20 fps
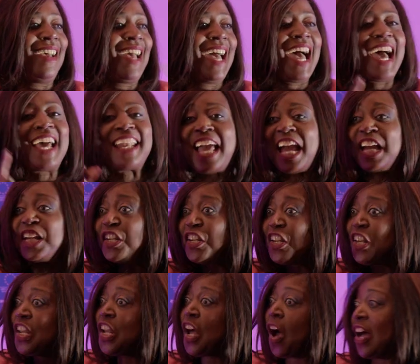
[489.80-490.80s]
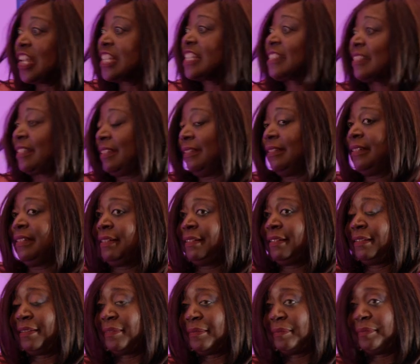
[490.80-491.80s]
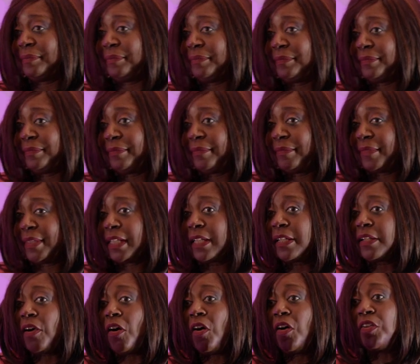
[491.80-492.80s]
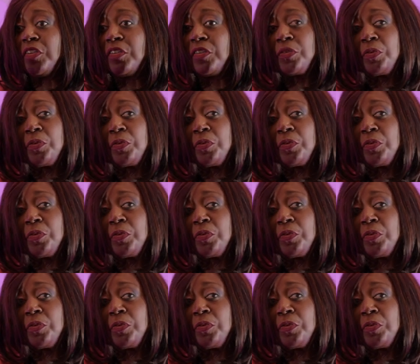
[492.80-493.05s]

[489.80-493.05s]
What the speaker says: had I not gone